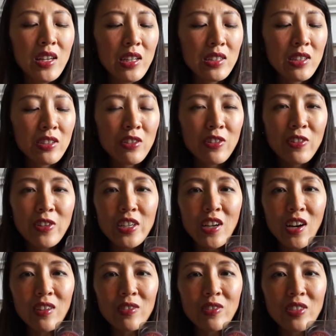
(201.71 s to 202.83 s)
It's under
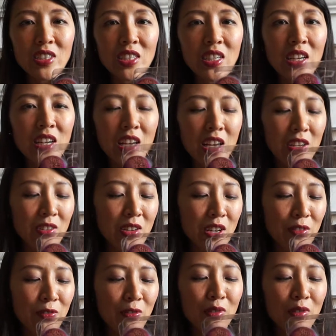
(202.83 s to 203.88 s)
$30 and you get